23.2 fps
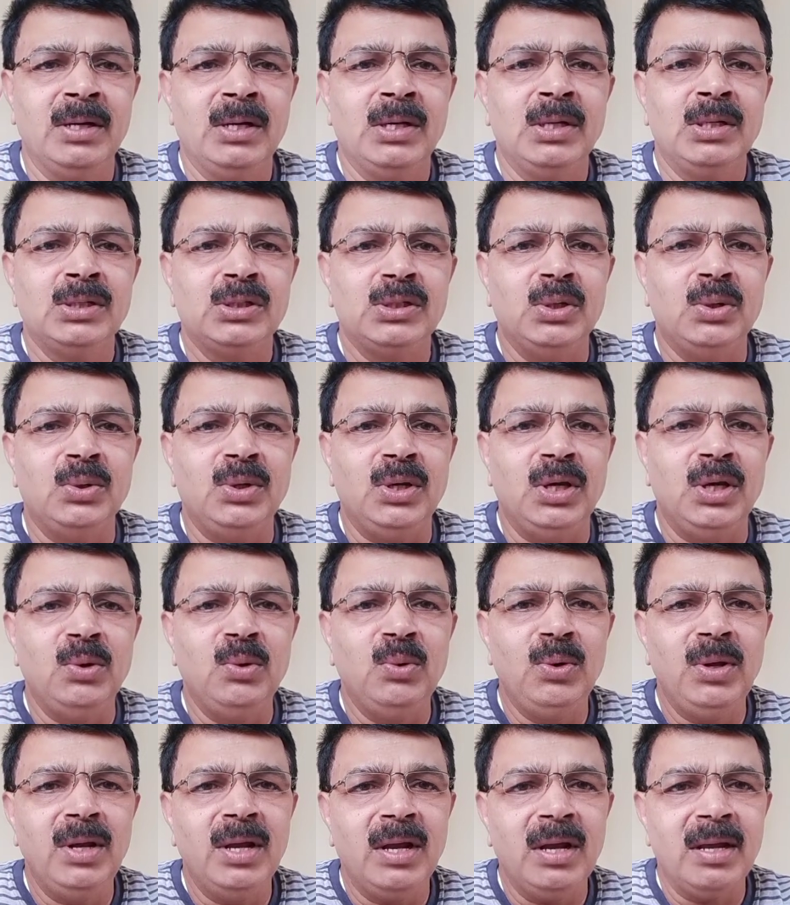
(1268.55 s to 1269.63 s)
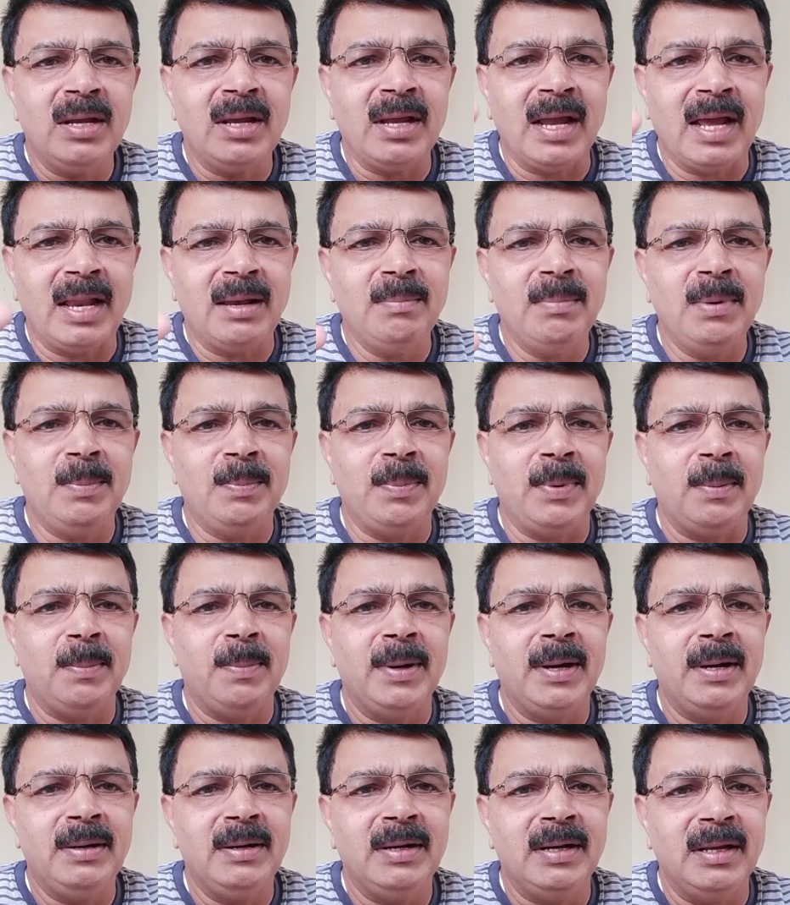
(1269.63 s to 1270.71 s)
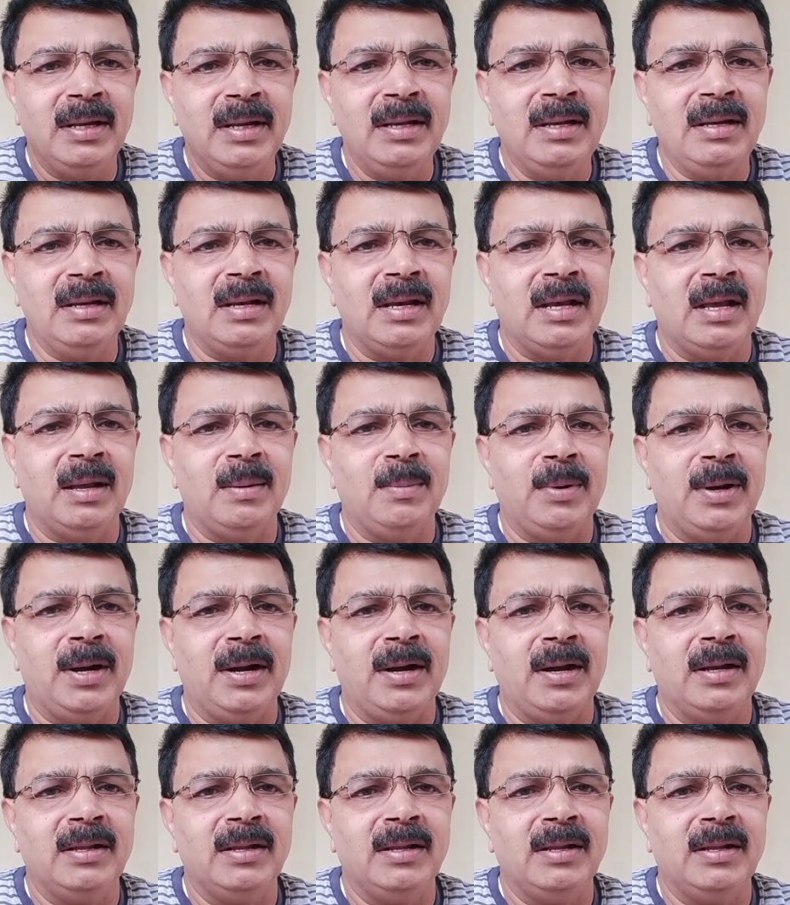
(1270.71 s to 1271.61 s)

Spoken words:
So urea can be prepared in laboratory.